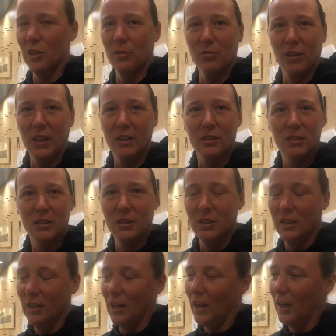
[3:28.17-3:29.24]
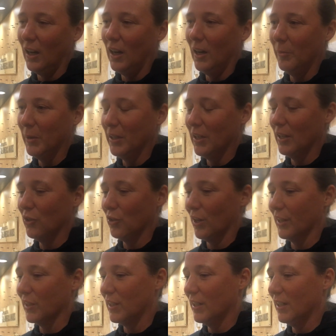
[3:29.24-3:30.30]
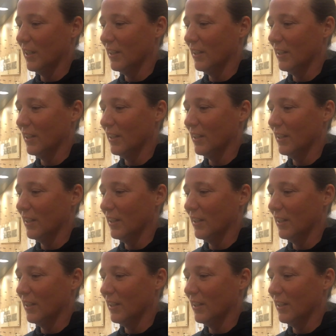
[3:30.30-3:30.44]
to fail, um, and, and, trust it.